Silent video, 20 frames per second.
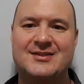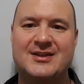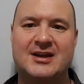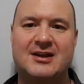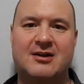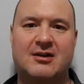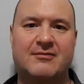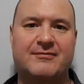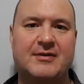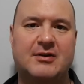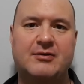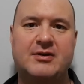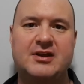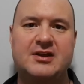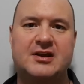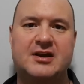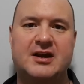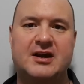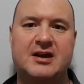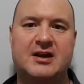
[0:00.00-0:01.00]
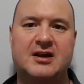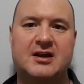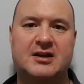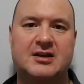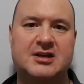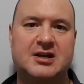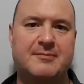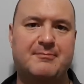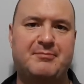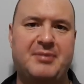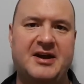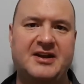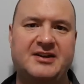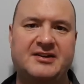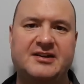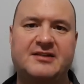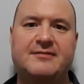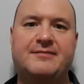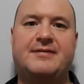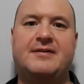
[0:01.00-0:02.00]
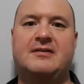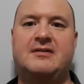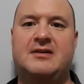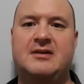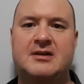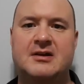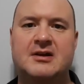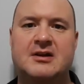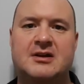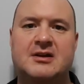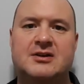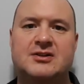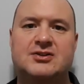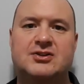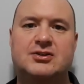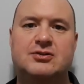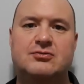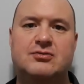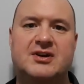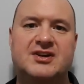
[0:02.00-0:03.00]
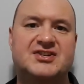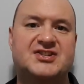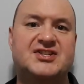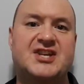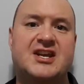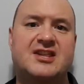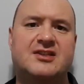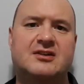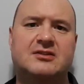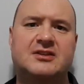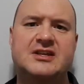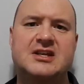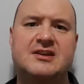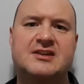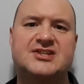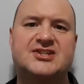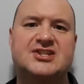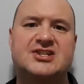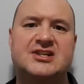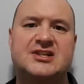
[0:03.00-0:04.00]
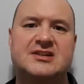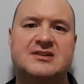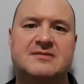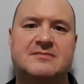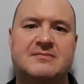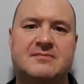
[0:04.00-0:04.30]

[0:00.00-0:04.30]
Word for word: they are very competitive, to say the least.